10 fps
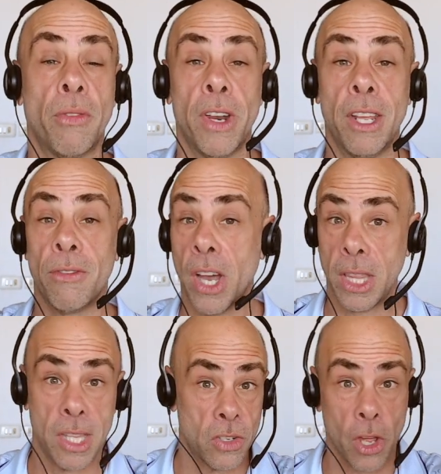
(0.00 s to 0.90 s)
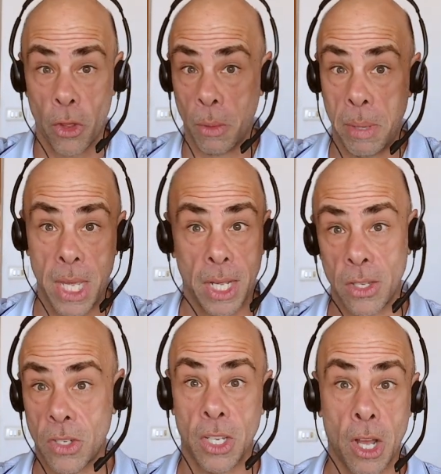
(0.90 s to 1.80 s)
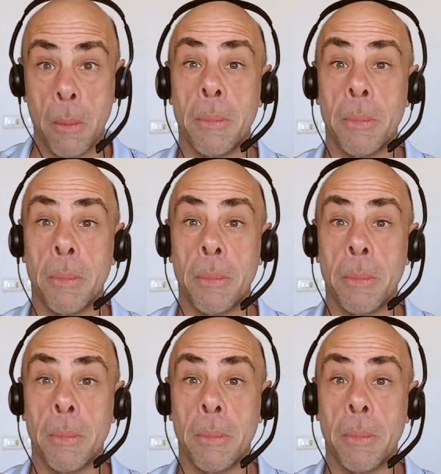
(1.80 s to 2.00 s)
and invite these other beings to come